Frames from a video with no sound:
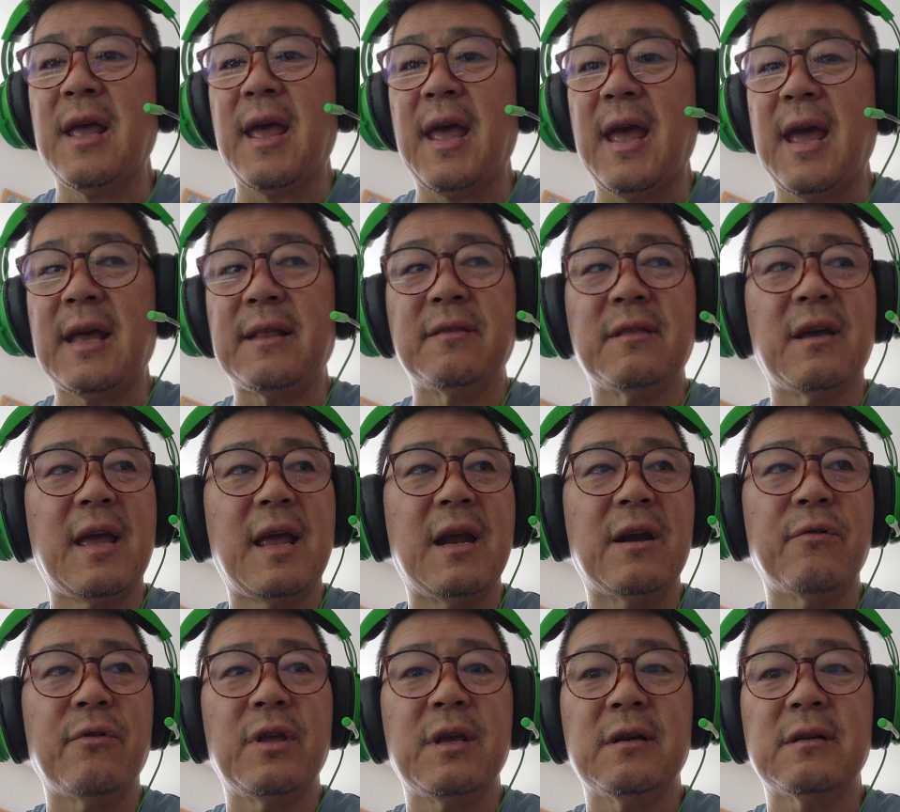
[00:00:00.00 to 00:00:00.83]
And the
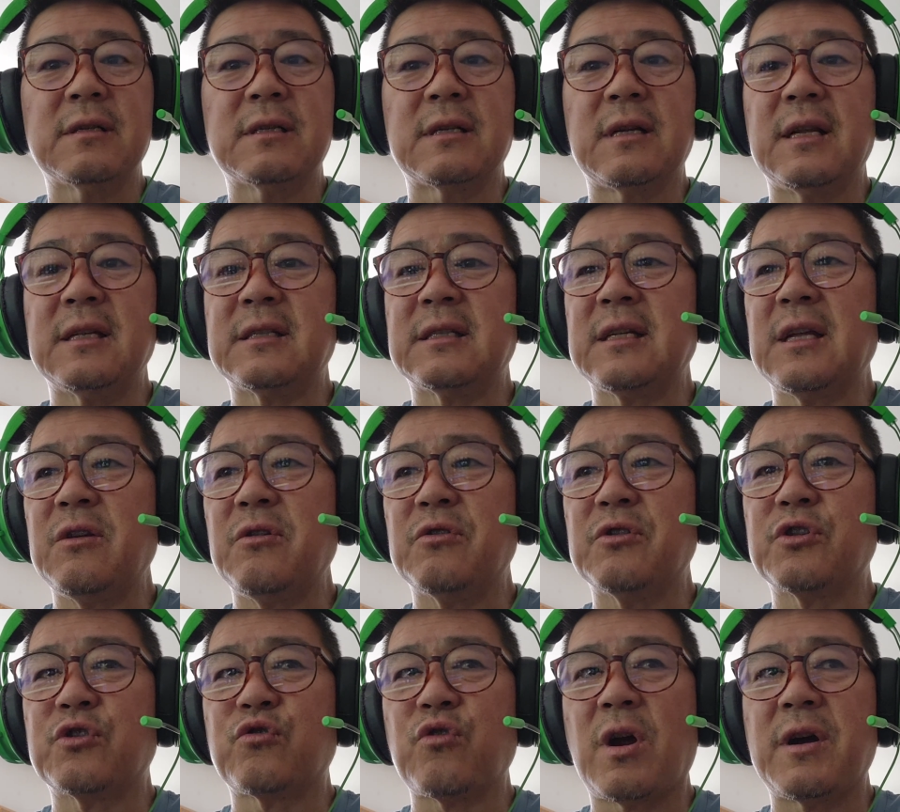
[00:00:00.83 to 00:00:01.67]
areas, let's say
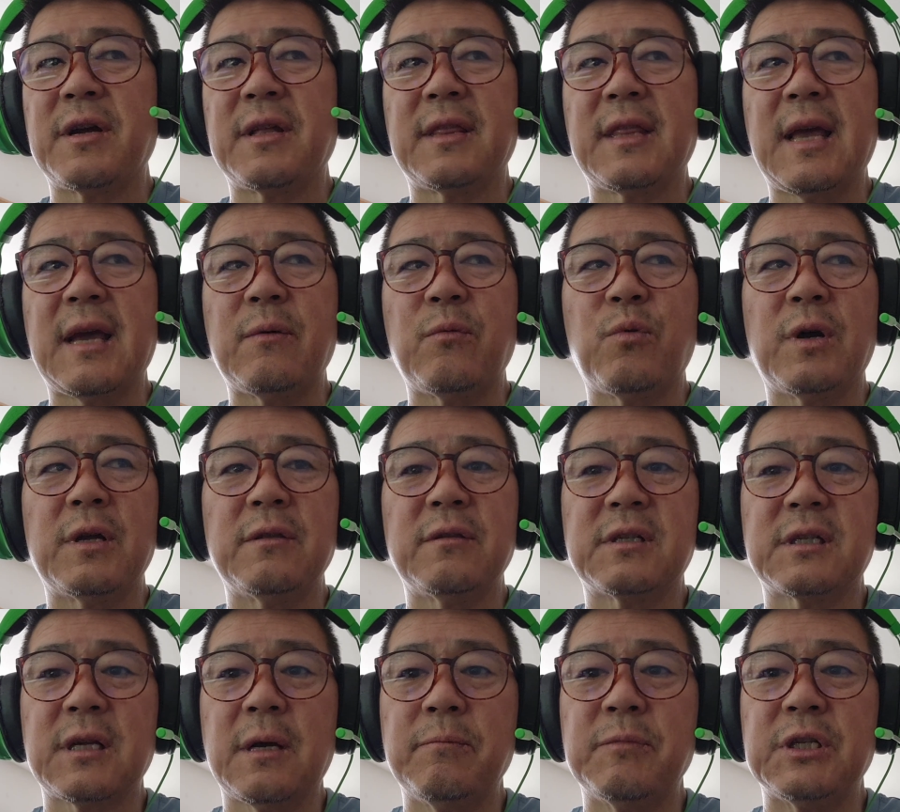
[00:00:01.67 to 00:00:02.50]
you're strong in that
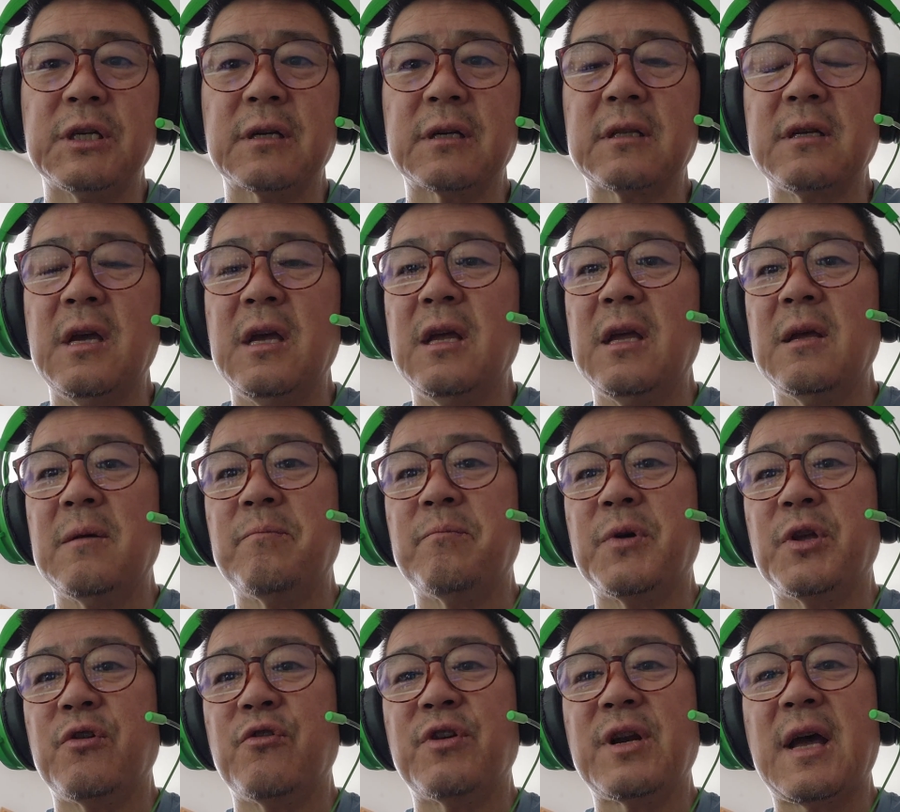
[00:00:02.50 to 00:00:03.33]
one subject,
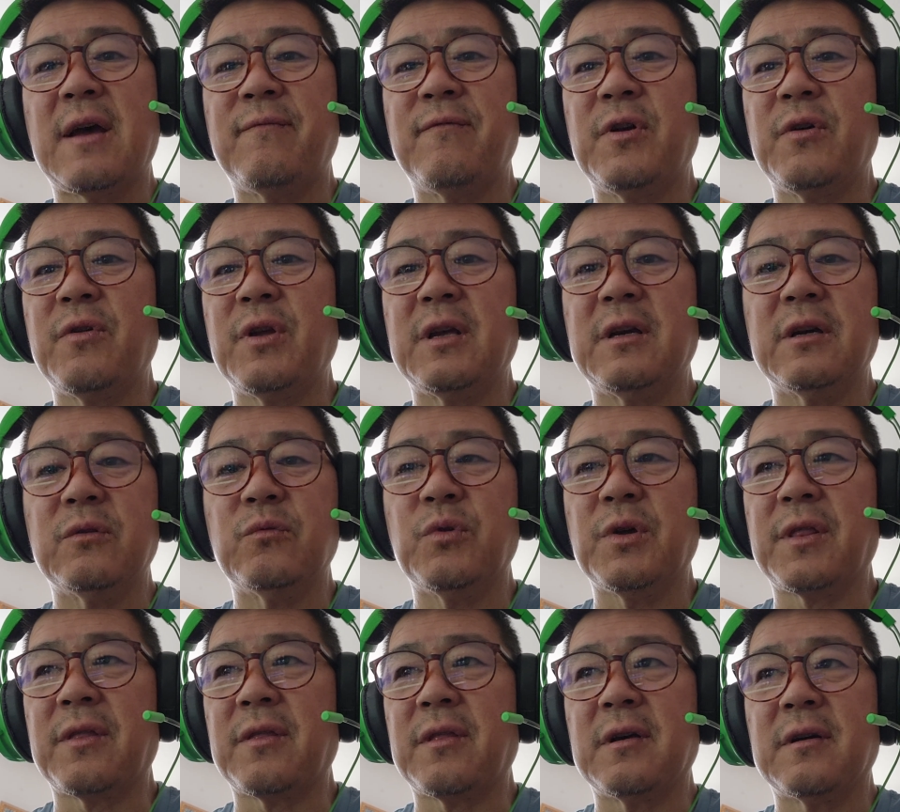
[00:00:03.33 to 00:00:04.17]
but you're not very good
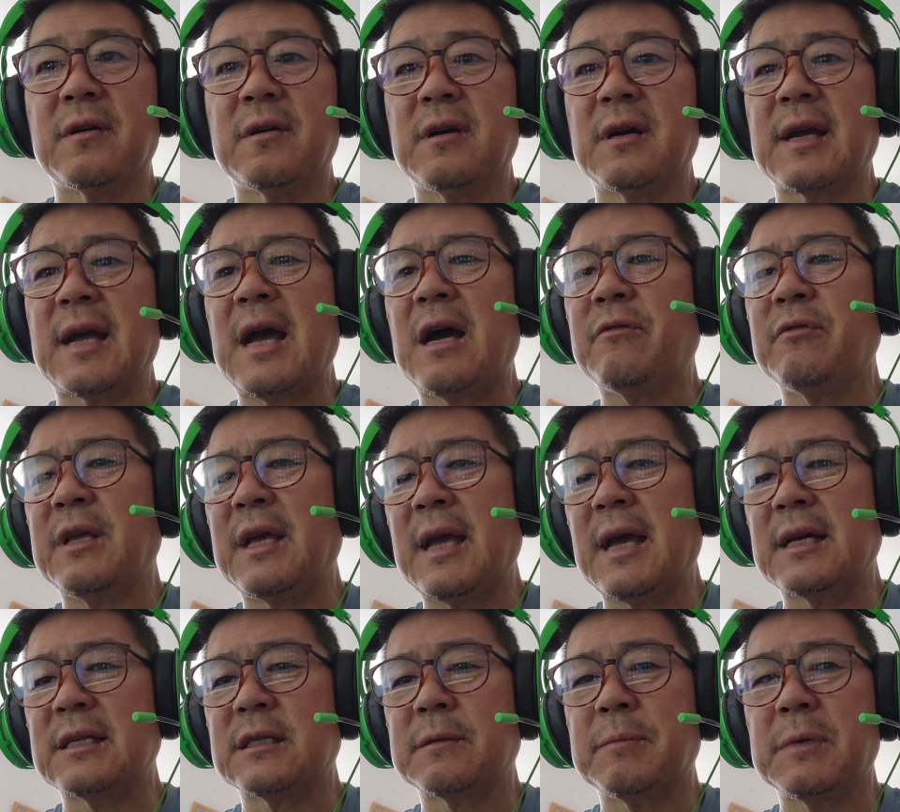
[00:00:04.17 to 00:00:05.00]
with the accounting
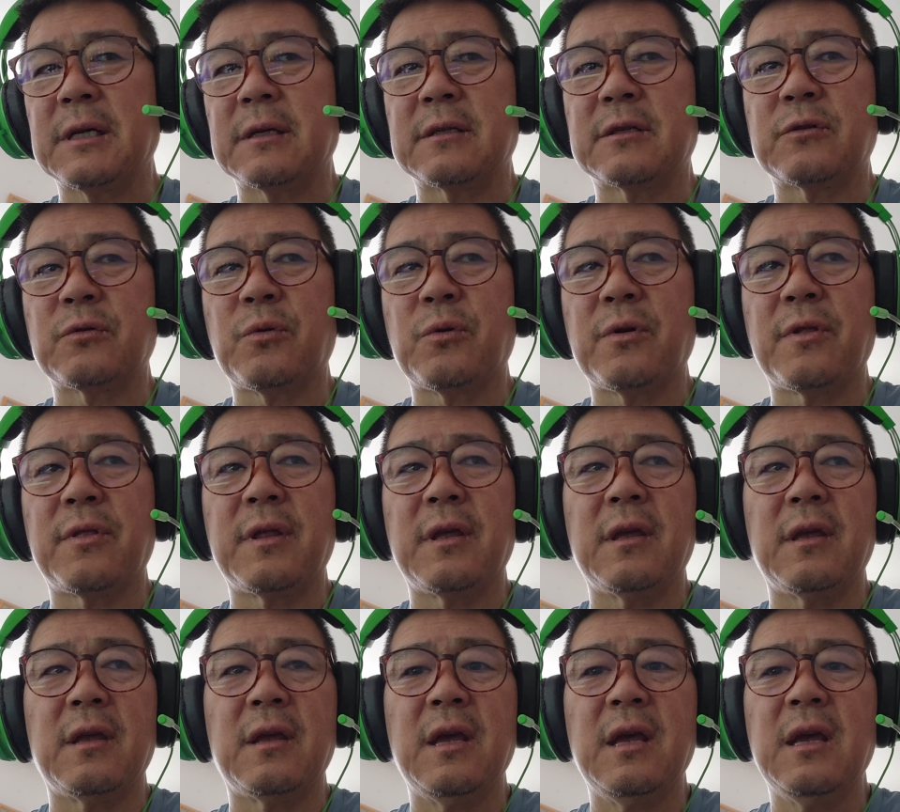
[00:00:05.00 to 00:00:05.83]
aspects or
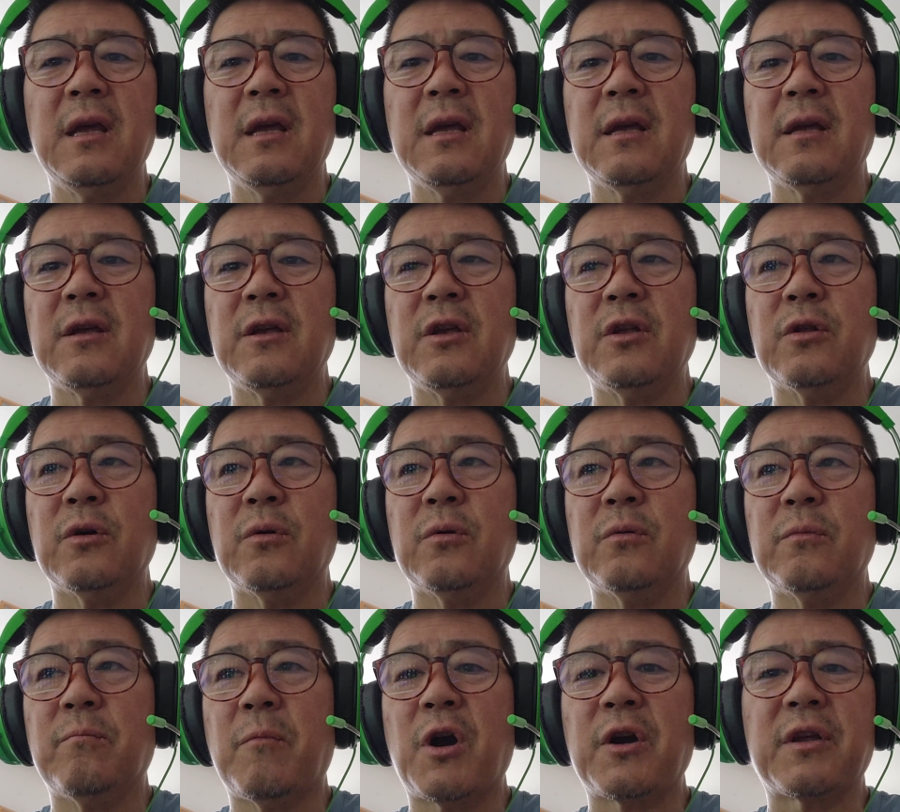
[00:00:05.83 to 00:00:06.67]
the,
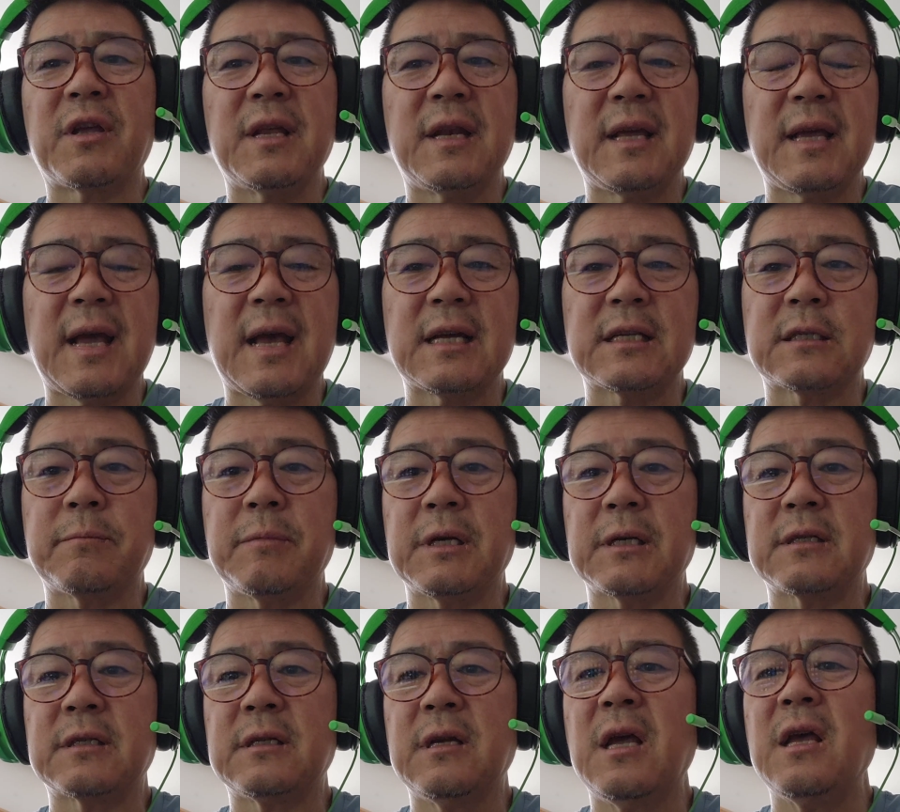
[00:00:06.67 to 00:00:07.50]
marketing
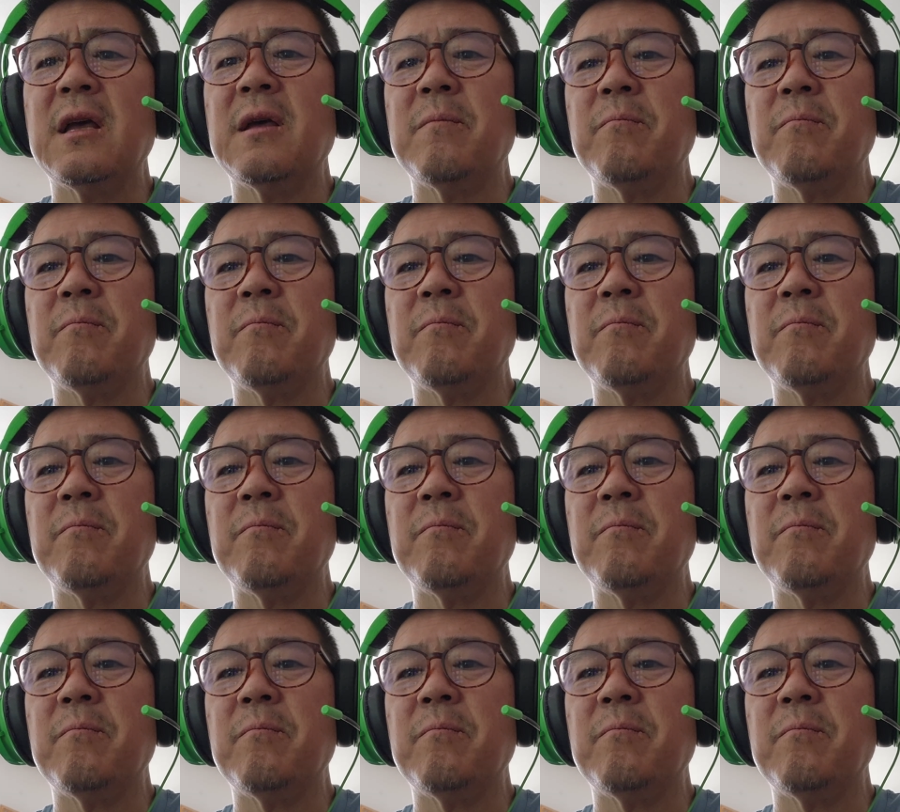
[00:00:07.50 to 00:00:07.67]
aspects.